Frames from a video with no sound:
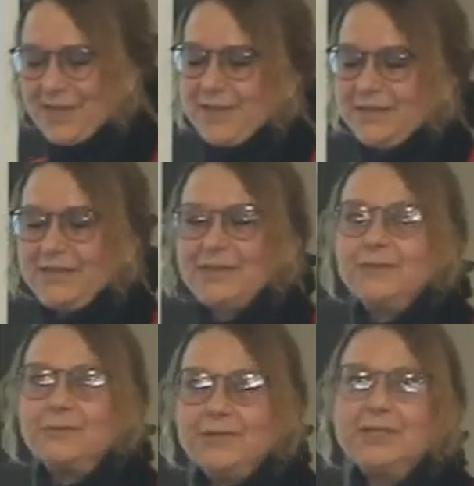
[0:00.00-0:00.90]
it's
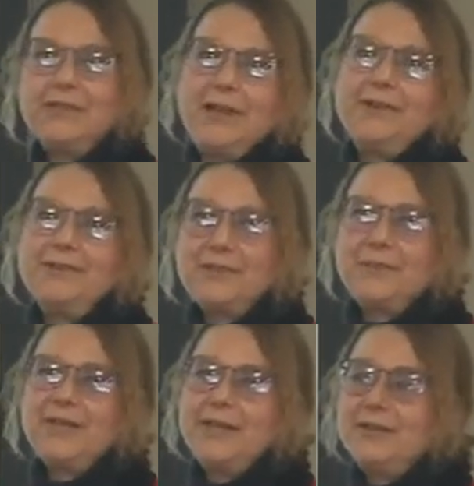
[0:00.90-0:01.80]
a real honor to
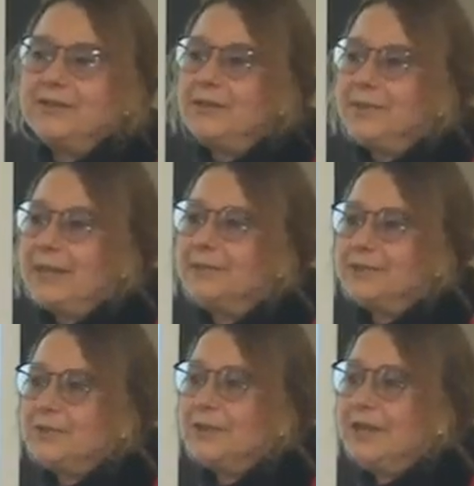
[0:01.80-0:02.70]
be here and to be able
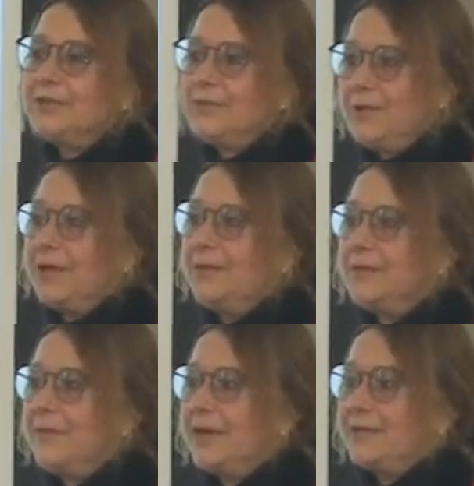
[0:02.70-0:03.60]
to raise
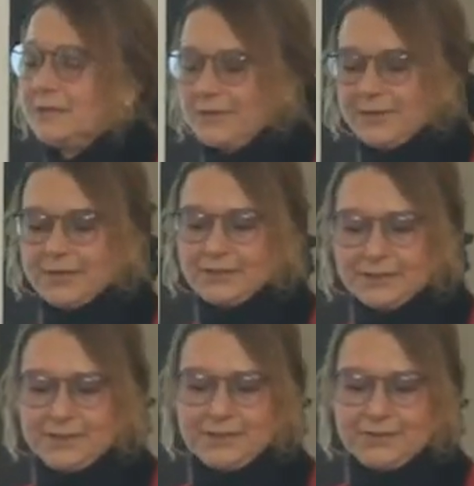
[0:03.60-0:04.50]
awareness about this critical
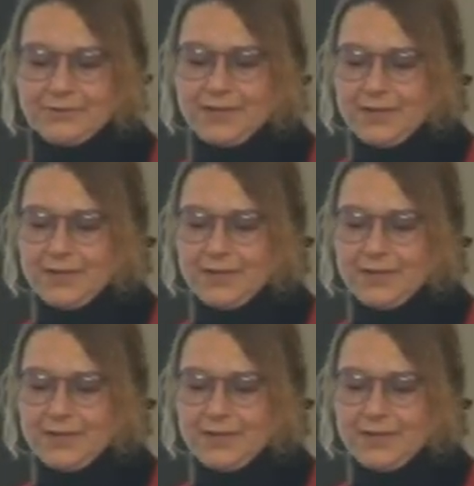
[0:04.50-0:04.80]
issue.